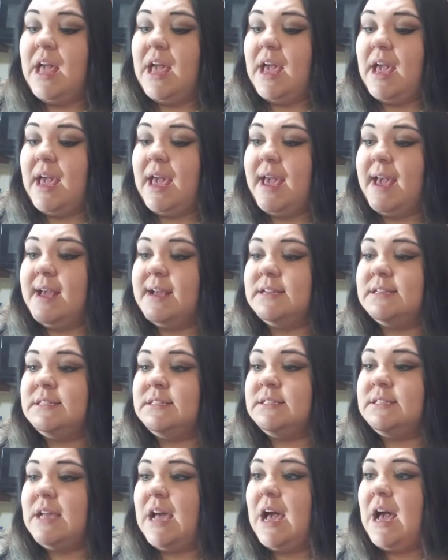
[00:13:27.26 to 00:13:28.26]

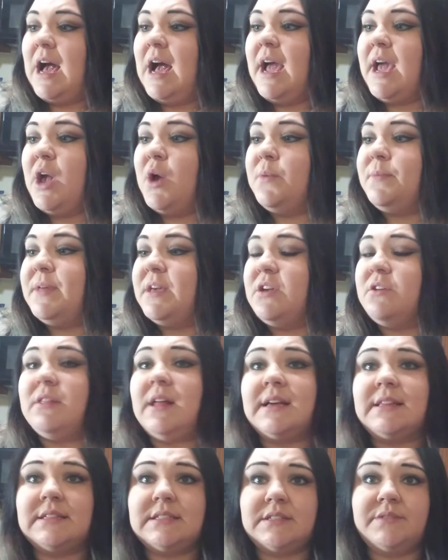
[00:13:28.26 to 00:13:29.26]
And I hope that you
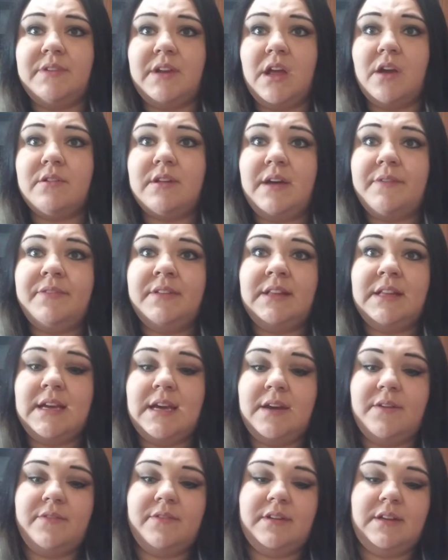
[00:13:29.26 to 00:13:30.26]
like this video. Definitely
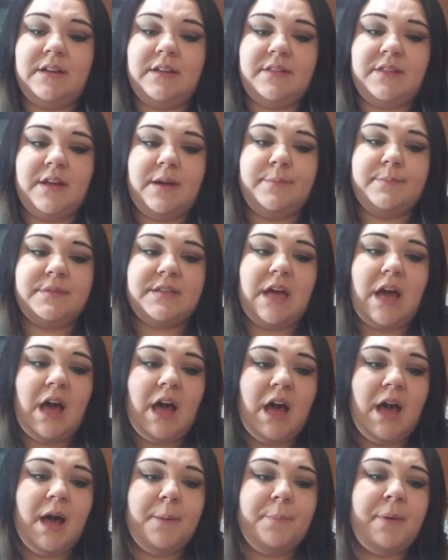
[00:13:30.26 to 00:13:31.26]
give it a thumbs
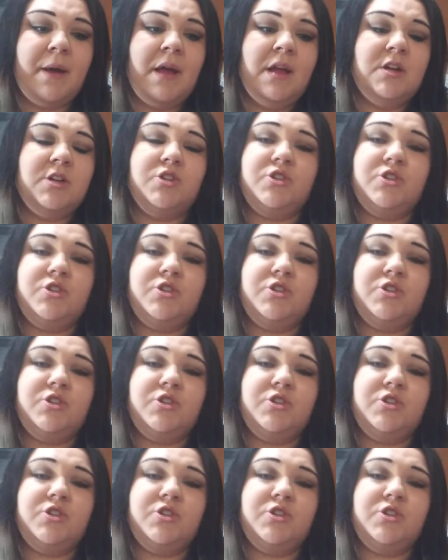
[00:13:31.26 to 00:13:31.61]
up.